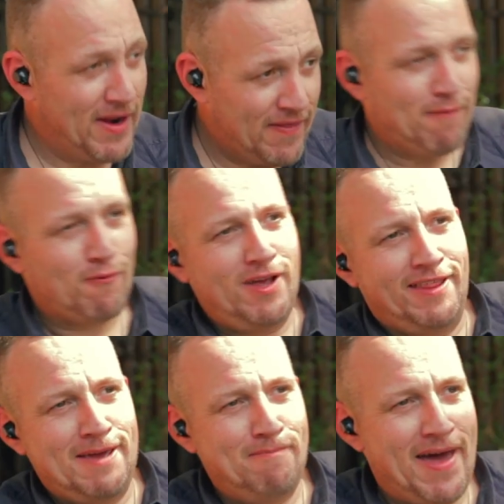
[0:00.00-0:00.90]
And that
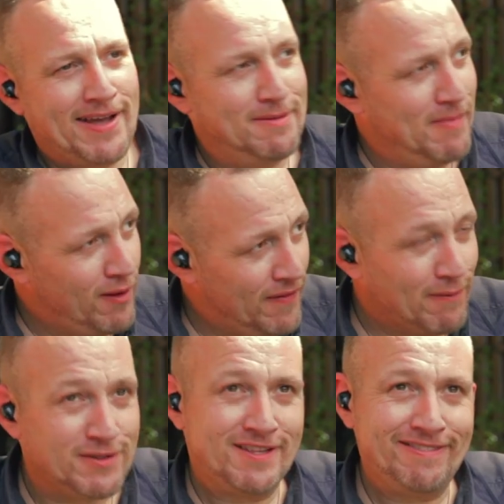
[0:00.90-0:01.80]
really impacted me. Like that
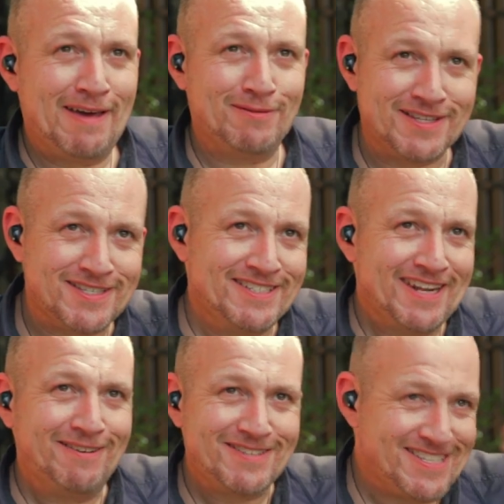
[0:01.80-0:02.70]
was, that was a
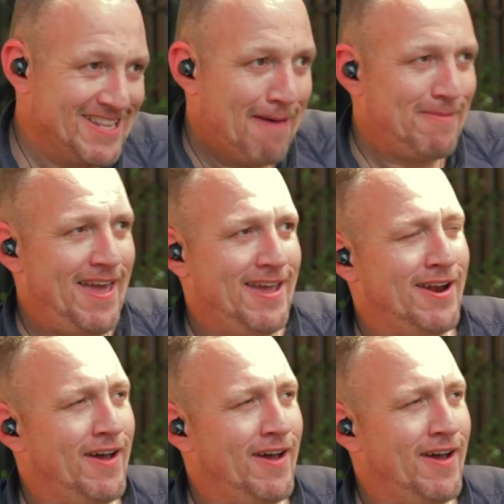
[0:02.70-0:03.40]
little snap there, you